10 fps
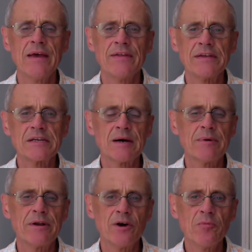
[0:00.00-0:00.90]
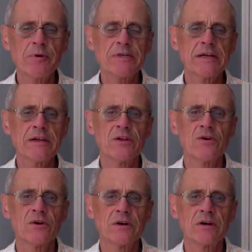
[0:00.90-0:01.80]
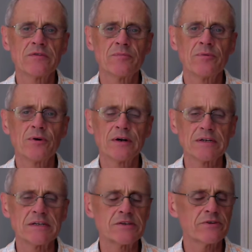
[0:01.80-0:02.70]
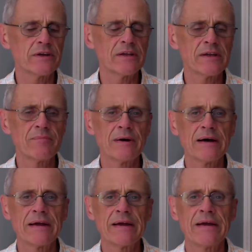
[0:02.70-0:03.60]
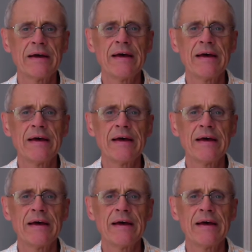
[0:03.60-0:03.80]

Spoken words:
These come in no particular order of importance, strictly by